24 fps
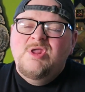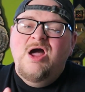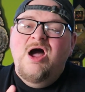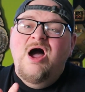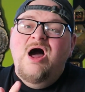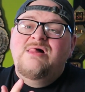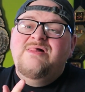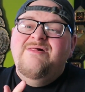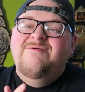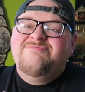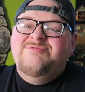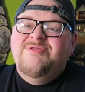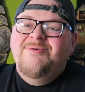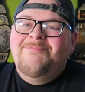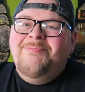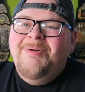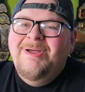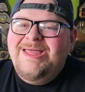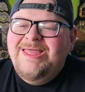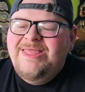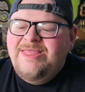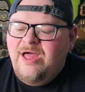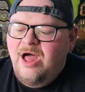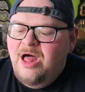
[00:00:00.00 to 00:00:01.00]
all of the
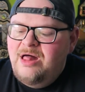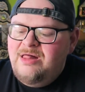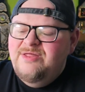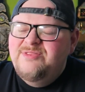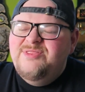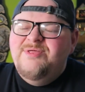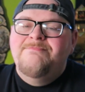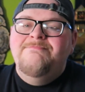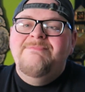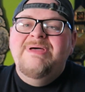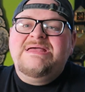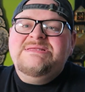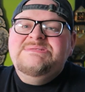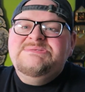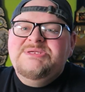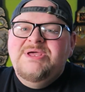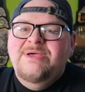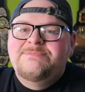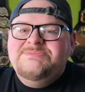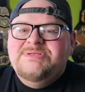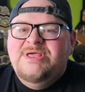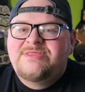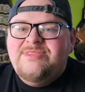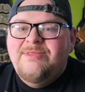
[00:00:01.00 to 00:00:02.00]
paint, all the mess
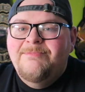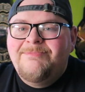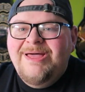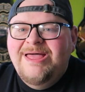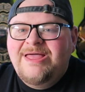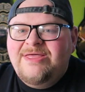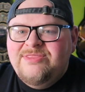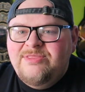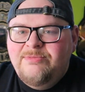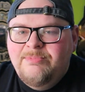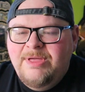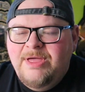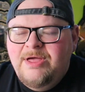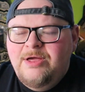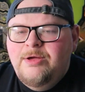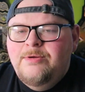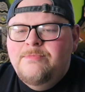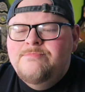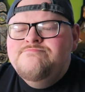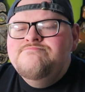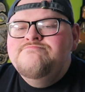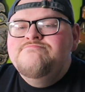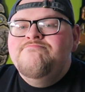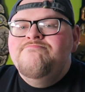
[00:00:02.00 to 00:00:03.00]
ups on the back of the
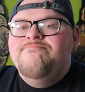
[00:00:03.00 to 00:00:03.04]
belt.